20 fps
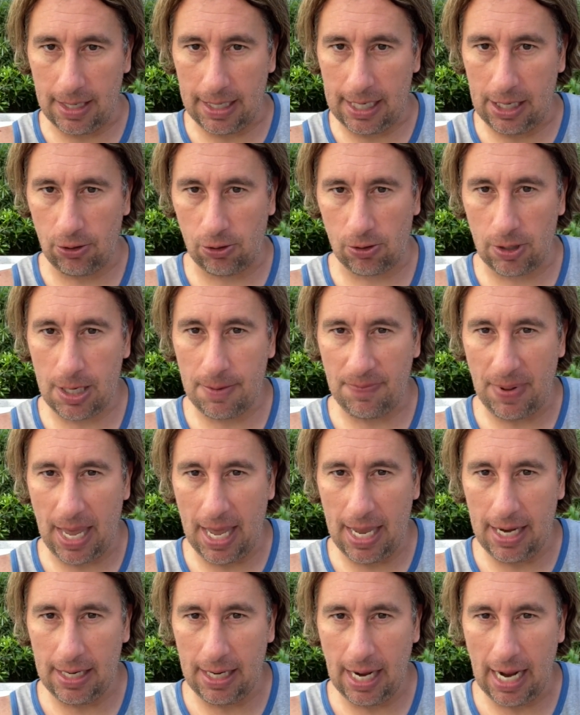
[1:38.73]
creep
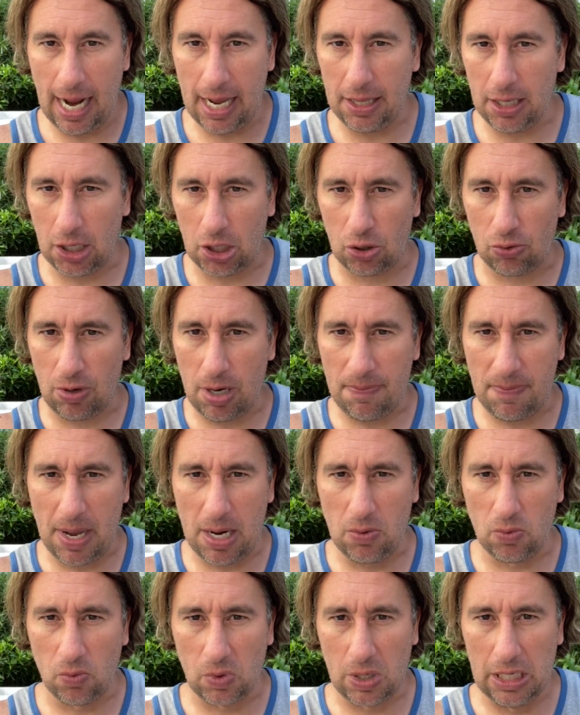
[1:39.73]
in, and they creep
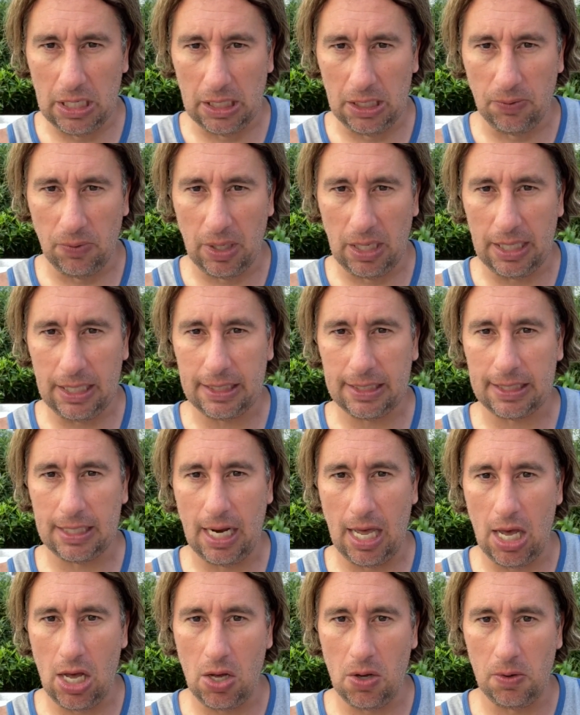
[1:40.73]
in really, really
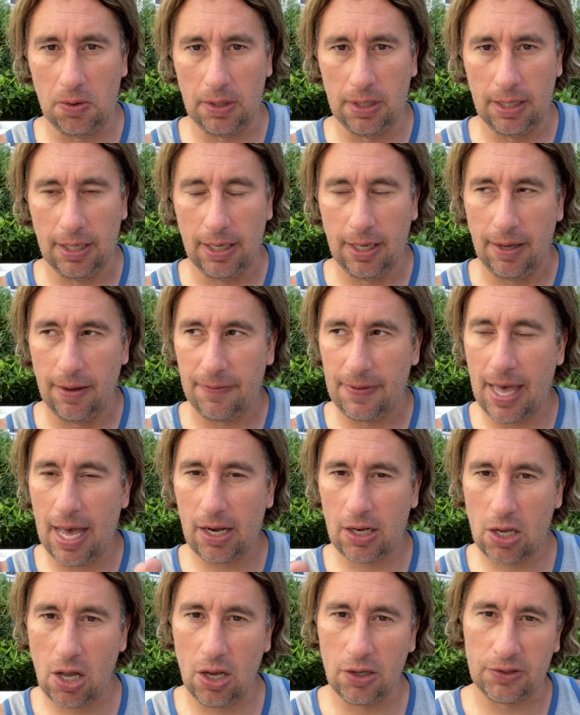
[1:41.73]
slow,
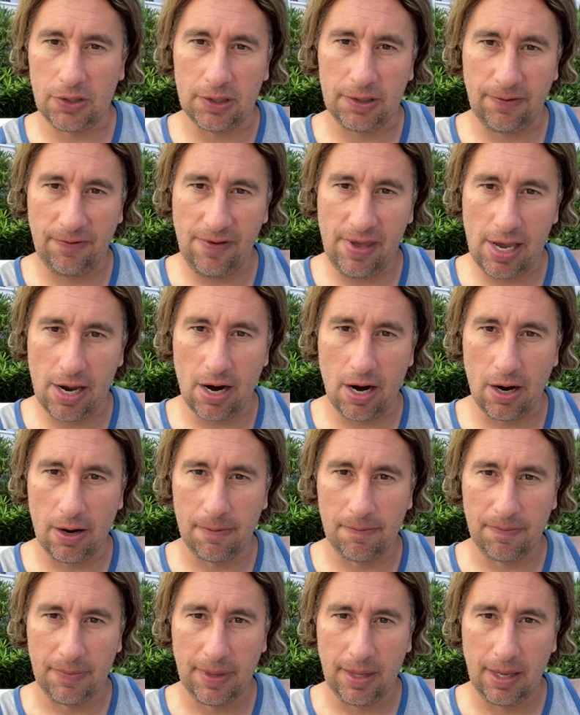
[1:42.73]
that causes fear.
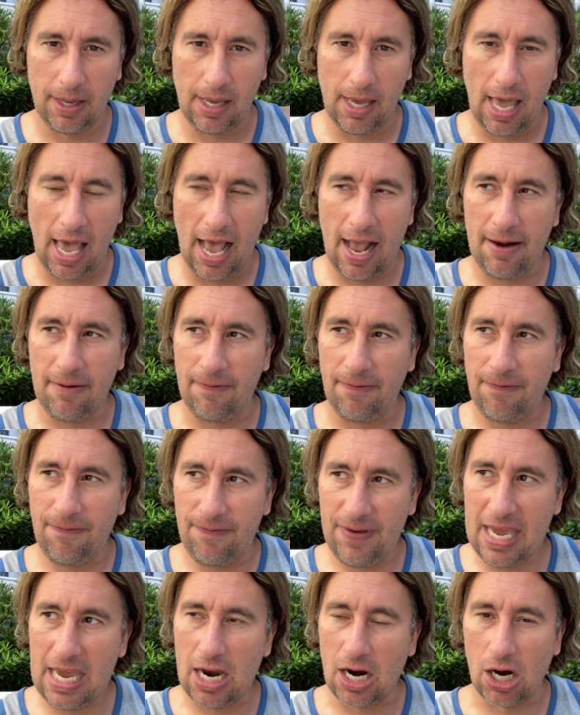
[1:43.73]
And
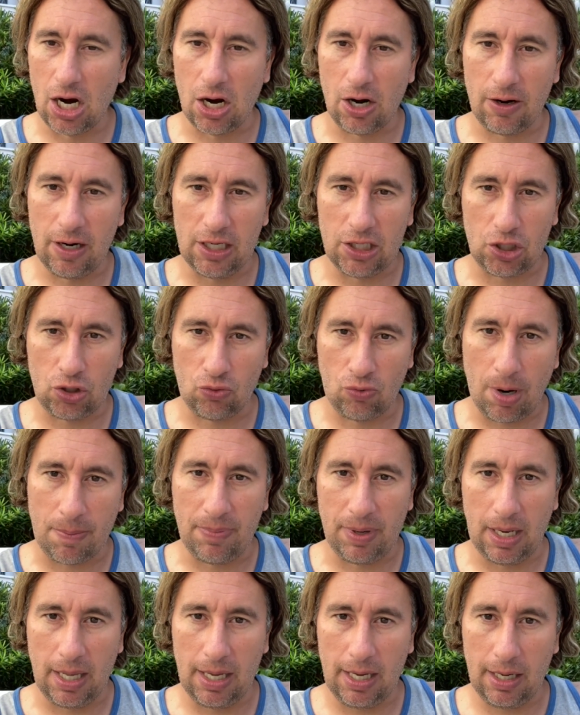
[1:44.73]
fear is
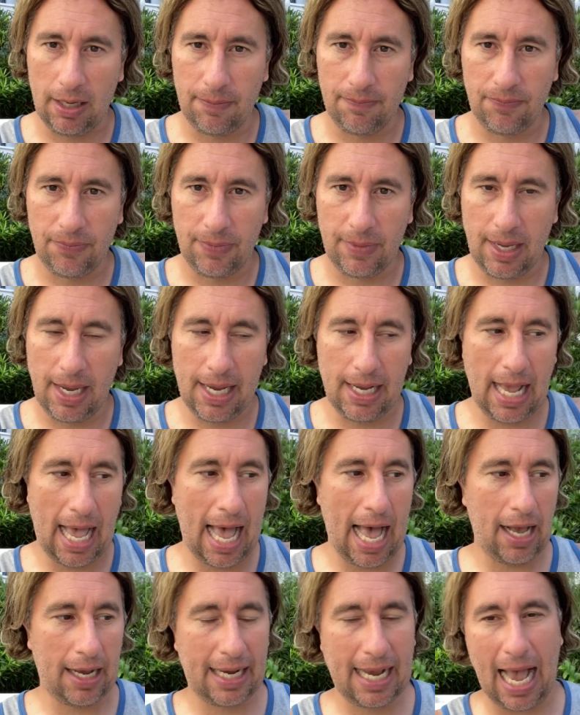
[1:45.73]
crippling. And
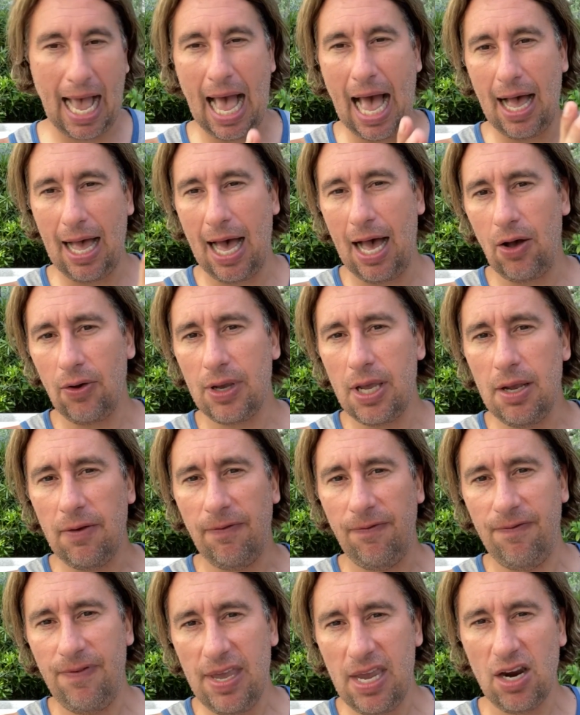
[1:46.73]
how can
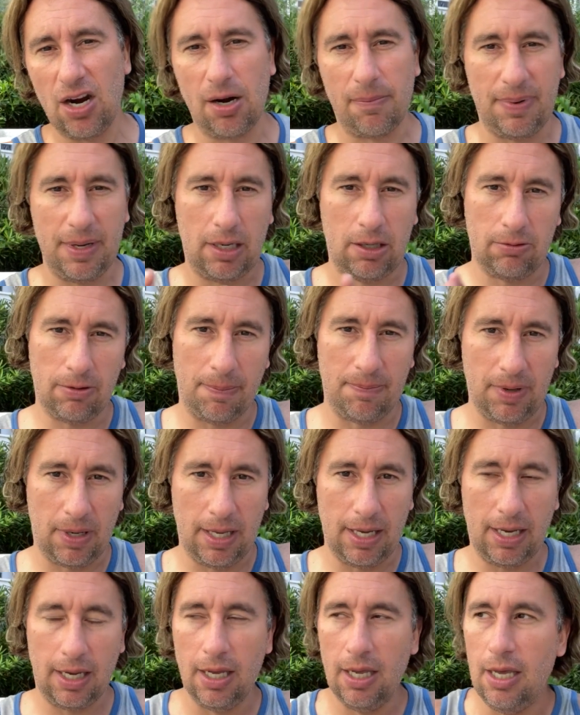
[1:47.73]
fear be
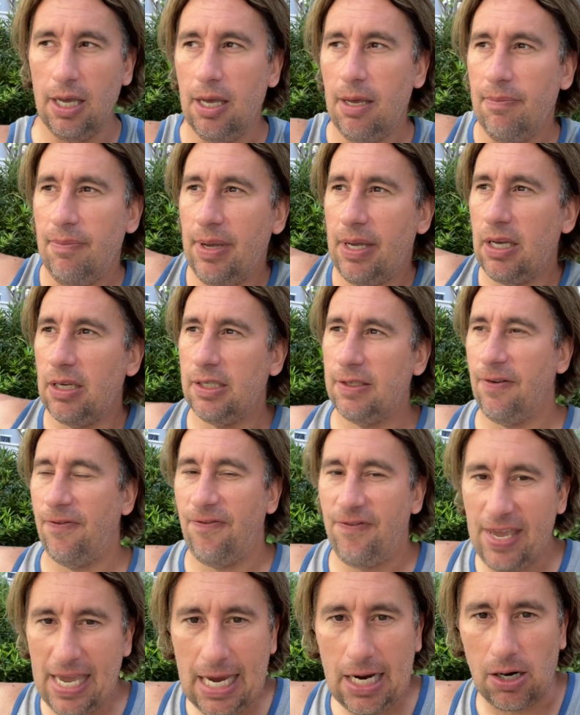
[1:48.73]
crippling? Because
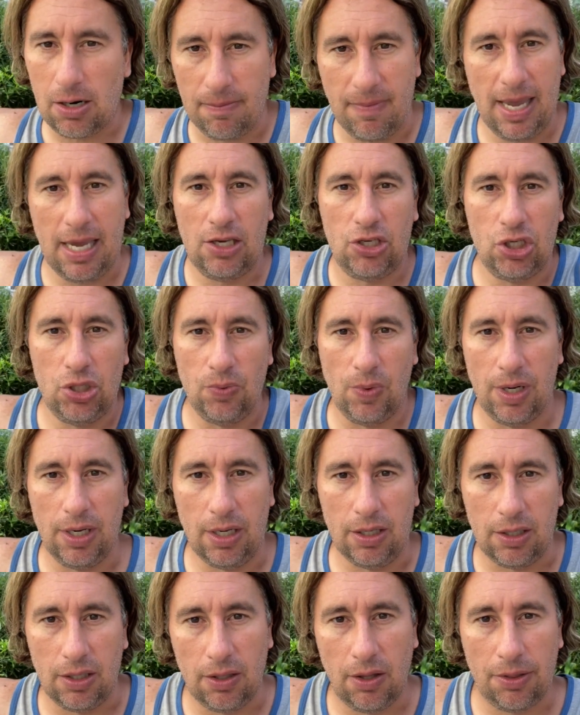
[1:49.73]
fear makes you want
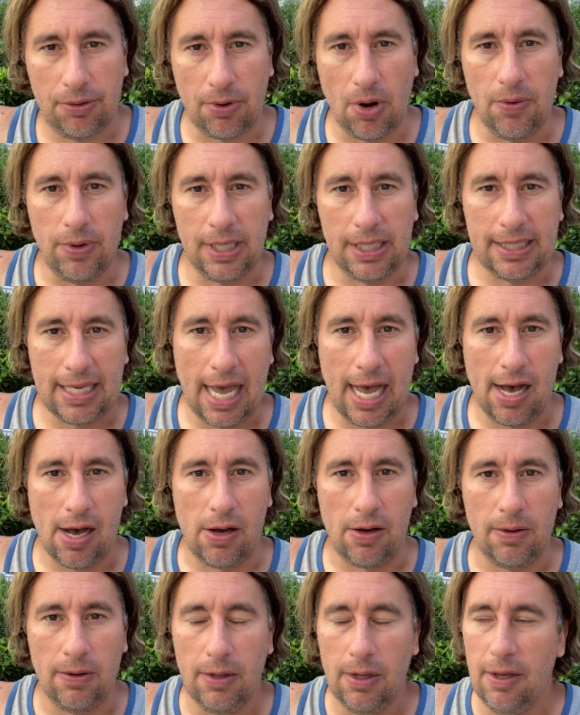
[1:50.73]
to throw in a
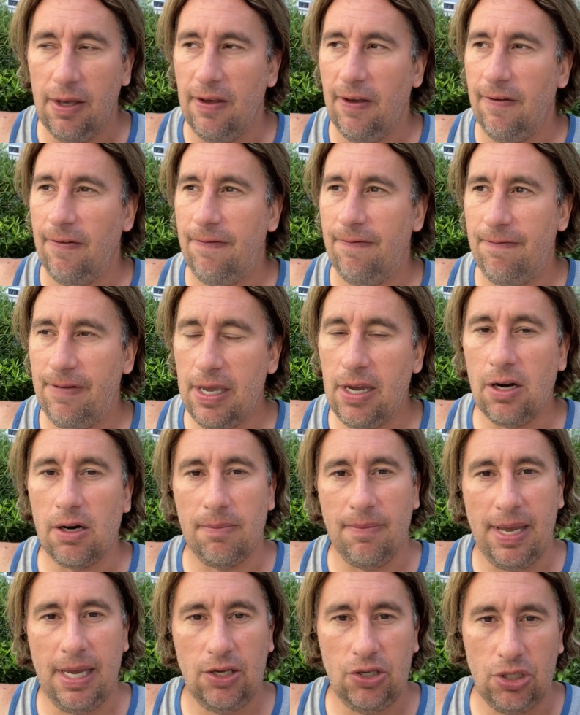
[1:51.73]
towel. Fear
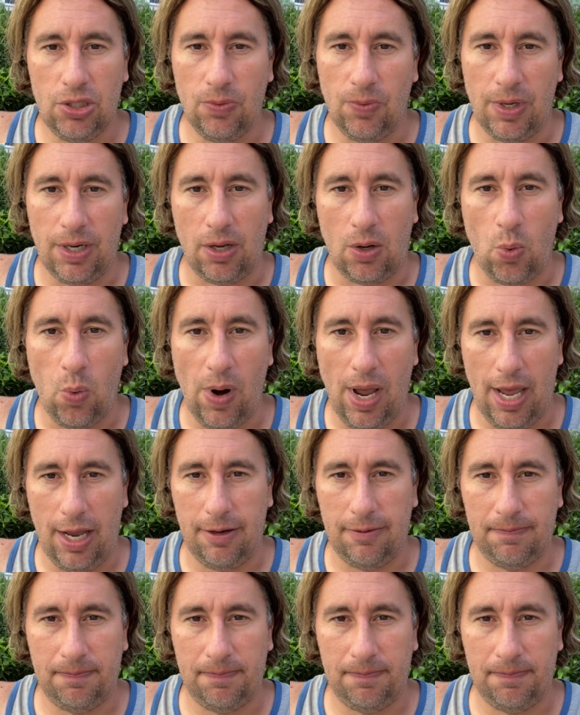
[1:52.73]
makes you want to quit.